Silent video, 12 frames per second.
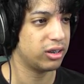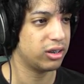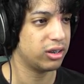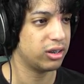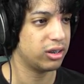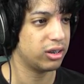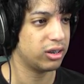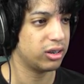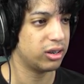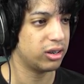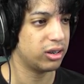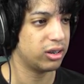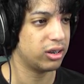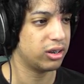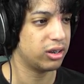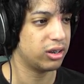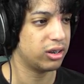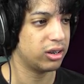
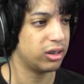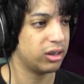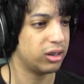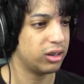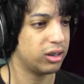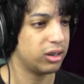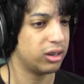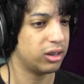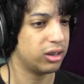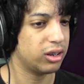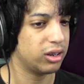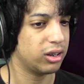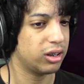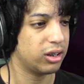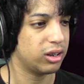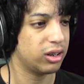Nothing is said.